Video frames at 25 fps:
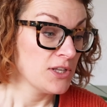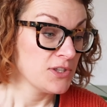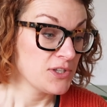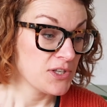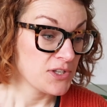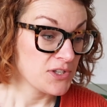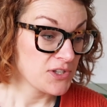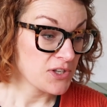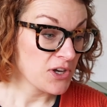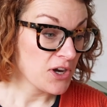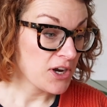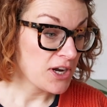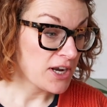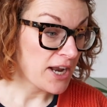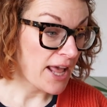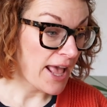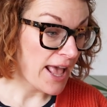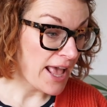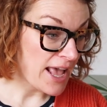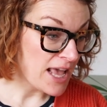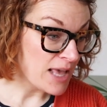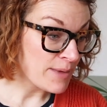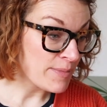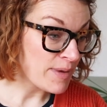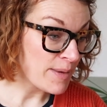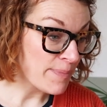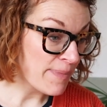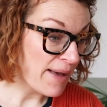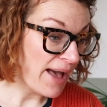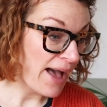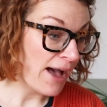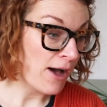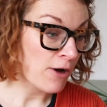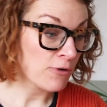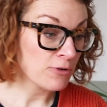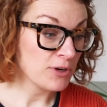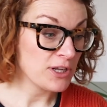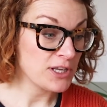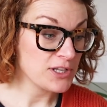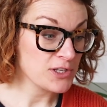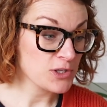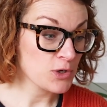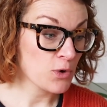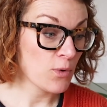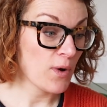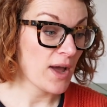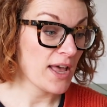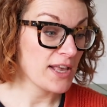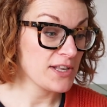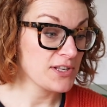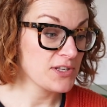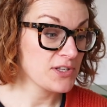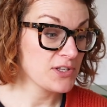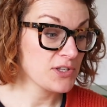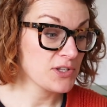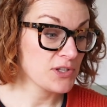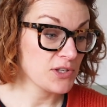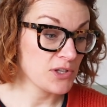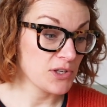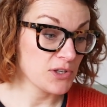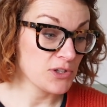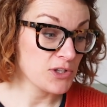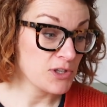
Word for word: Designer Amy Powney's quest